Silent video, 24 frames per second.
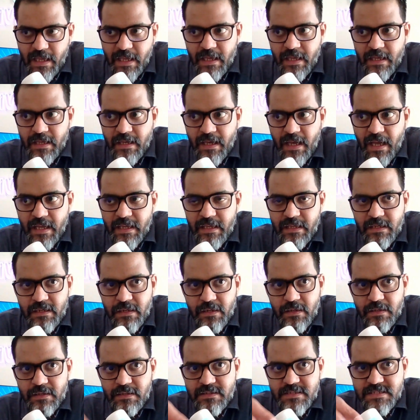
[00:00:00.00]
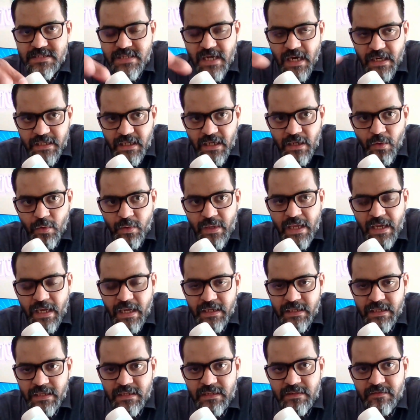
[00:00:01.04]
uh, i started
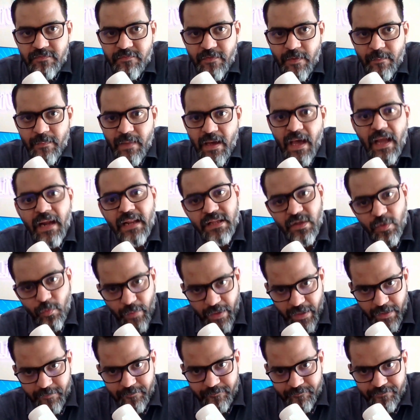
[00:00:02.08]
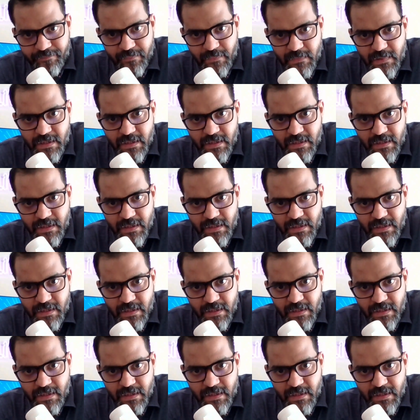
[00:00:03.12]
looking at it from another way